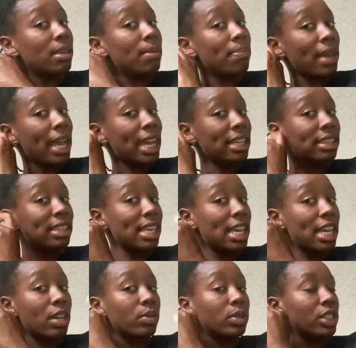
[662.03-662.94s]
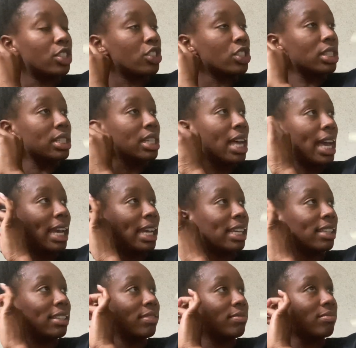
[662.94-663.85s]
main thing was just
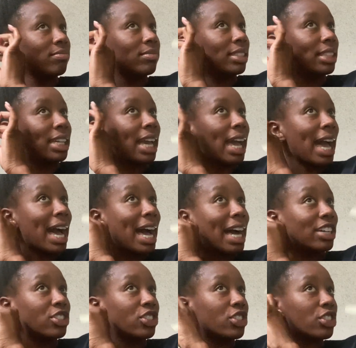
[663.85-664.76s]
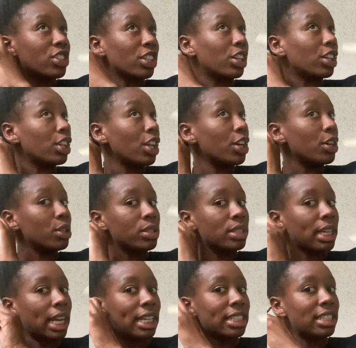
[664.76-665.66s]
like cash to close.
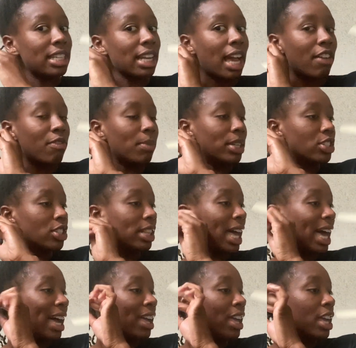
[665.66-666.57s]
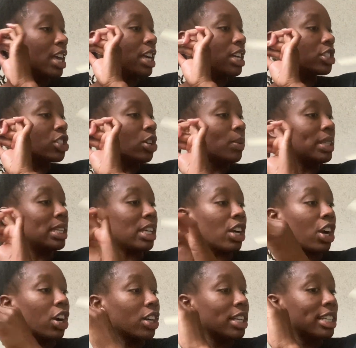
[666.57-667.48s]
Like, I just didn't have much of that. So we did
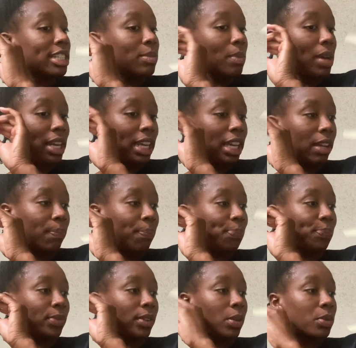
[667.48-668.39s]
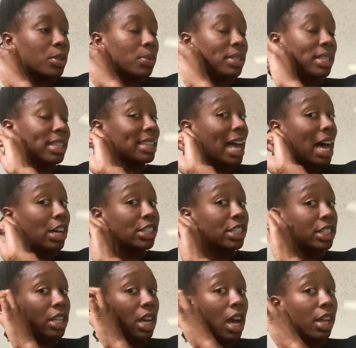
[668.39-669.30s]
earnest money, which was
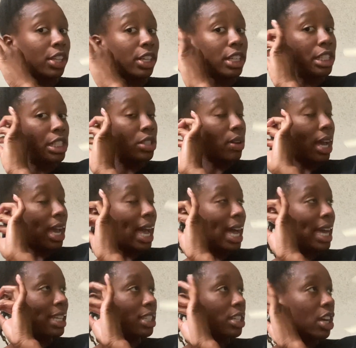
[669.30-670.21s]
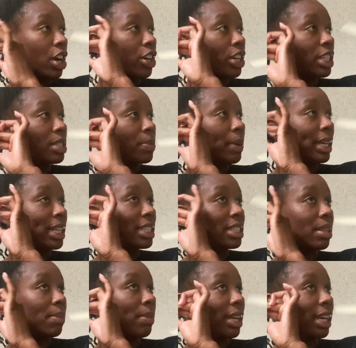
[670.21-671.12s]
$1,000. So I had earnest money is
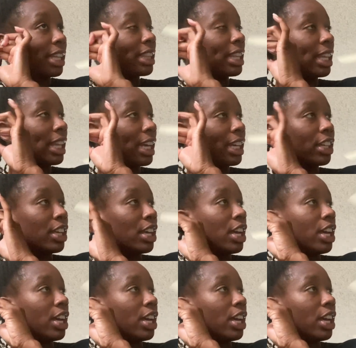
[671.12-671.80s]
the money that like